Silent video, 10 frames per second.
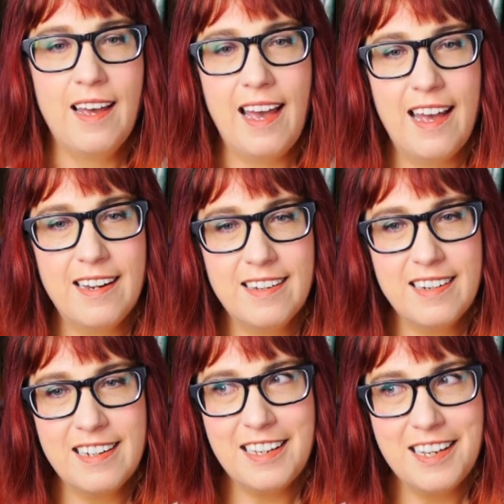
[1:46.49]

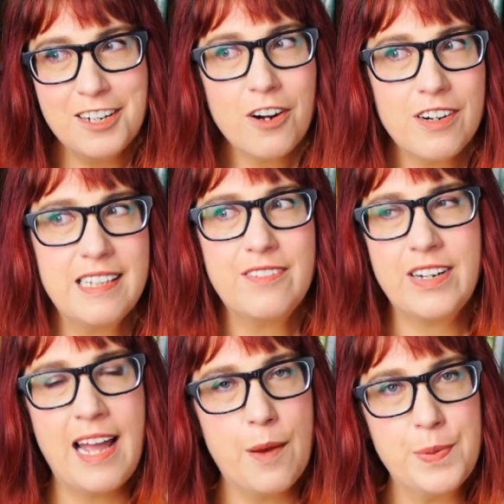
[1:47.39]
And it already
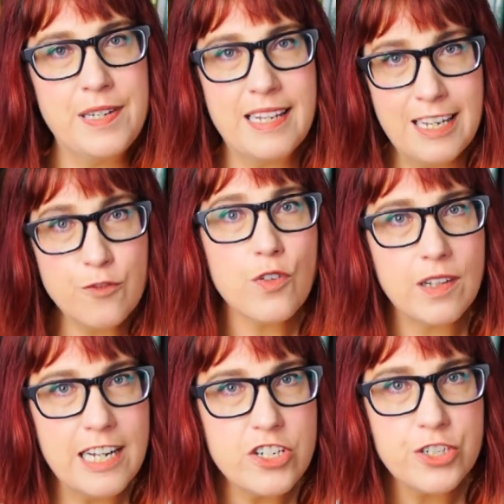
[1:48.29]
even happened in
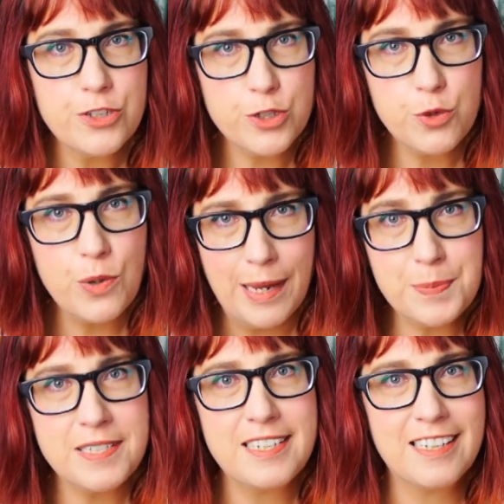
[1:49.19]
relation to
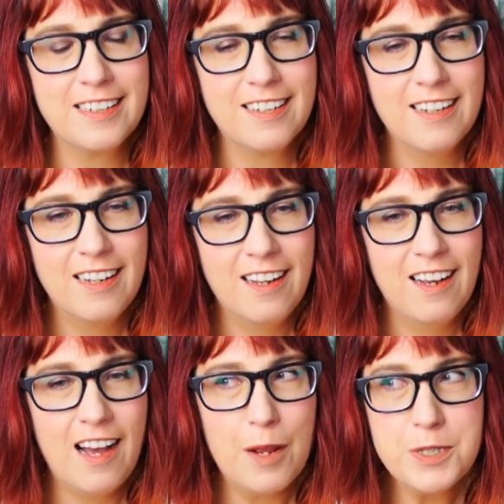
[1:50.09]
Epstein.
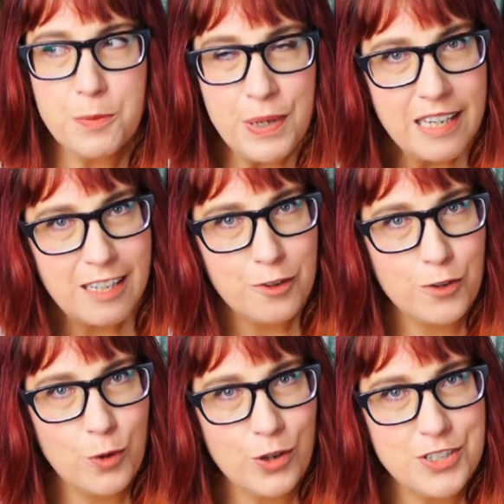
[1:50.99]
I'm speaking, of
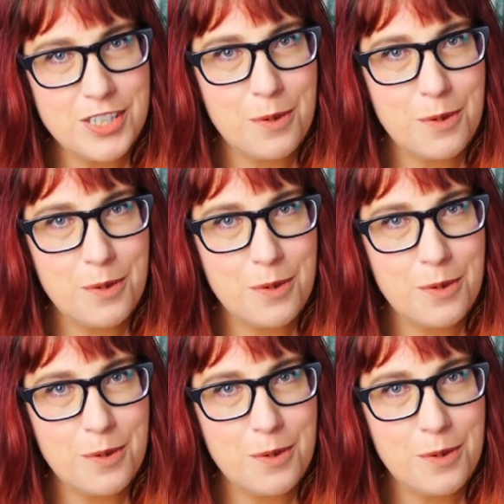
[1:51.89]
course,